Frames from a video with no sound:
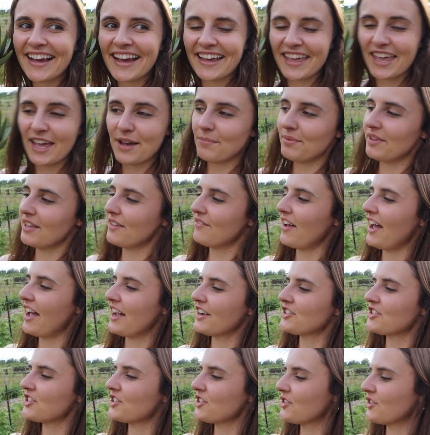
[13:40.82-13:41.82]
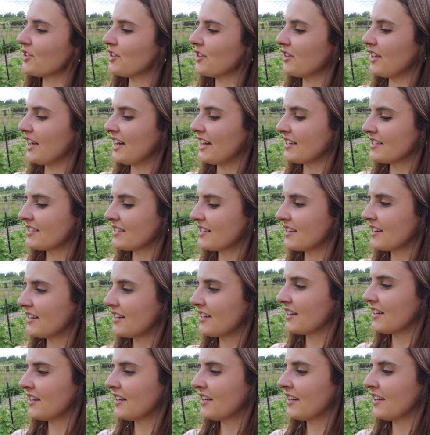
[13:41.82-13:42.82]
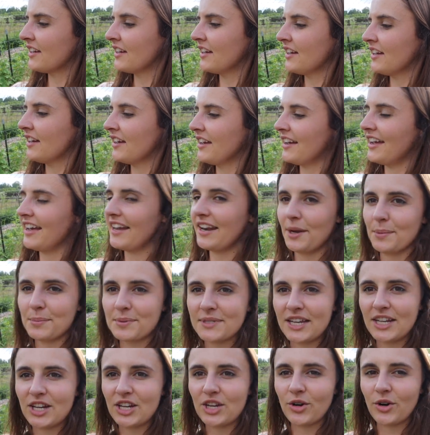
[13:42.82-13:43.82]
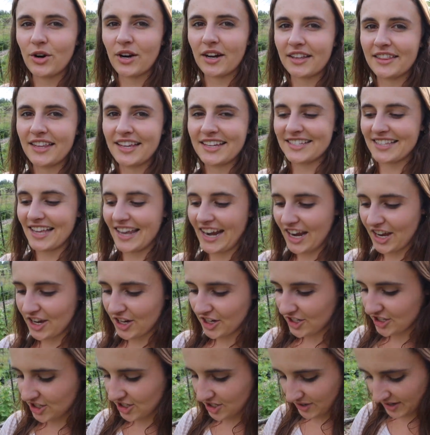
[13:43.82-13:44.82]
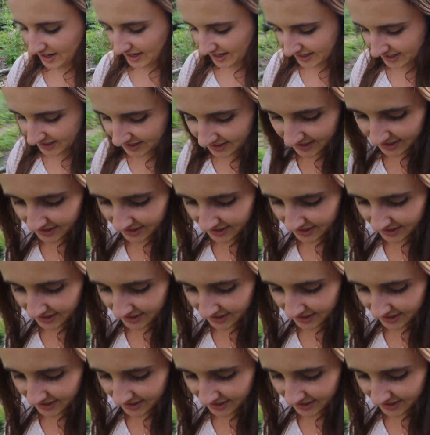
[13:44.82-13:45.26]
I can't believe I actually grew this in upstate New York. They said I couldn't do it,